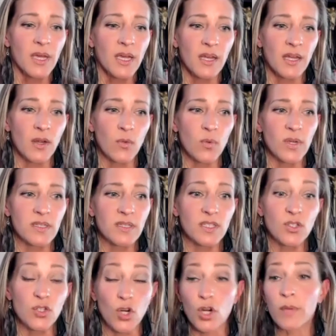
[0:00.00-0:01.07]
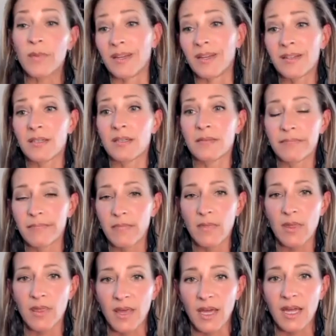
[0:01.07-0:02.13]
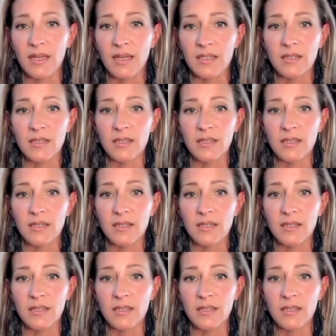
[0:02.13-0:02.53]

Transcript: it was determined that